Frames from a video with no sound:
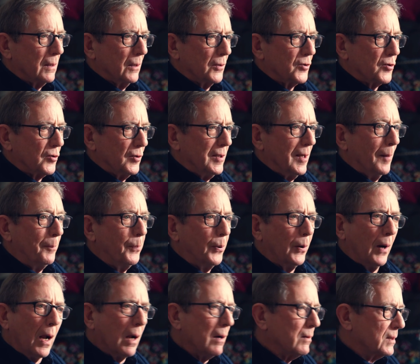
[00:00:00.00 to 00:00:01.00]
country, a
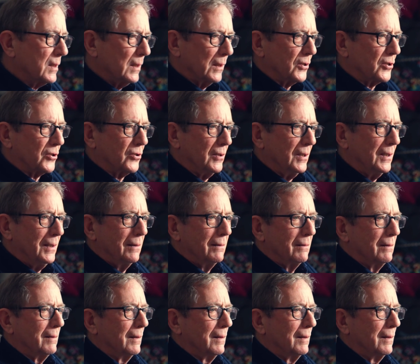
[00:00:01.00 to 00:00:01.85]
proud country,